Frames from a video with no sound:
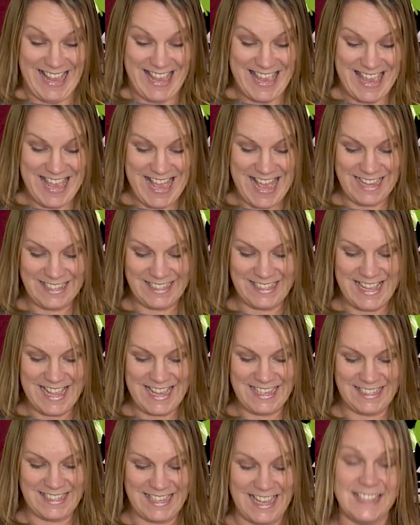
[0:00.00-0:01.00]
Yes,
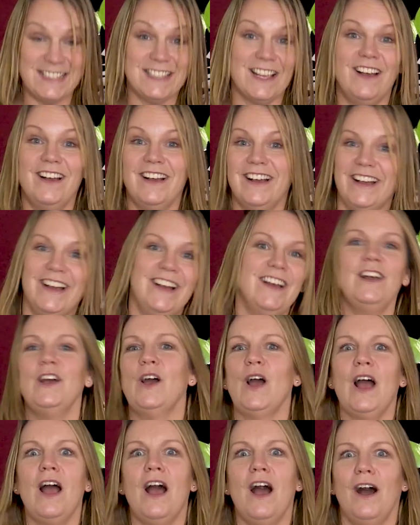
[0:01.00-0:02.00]
this says Are
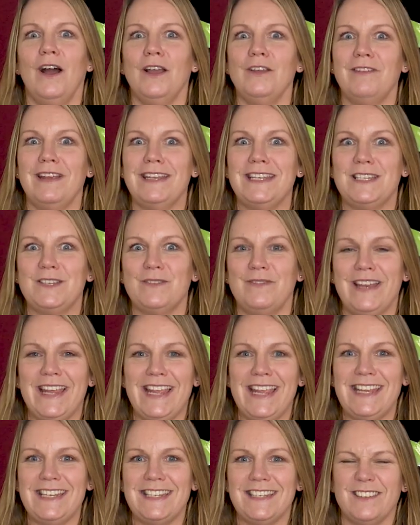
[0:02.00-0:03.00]
you ready to
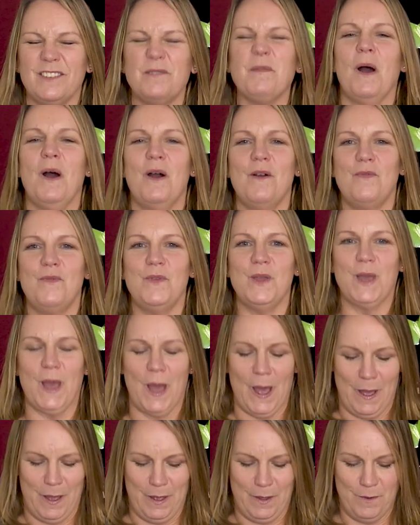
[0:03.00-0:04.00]
read? Off you
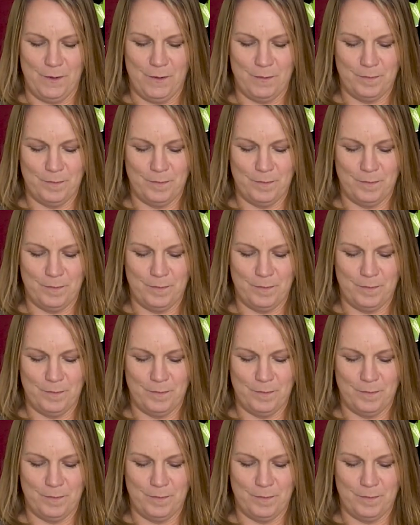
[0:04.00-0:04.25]
go.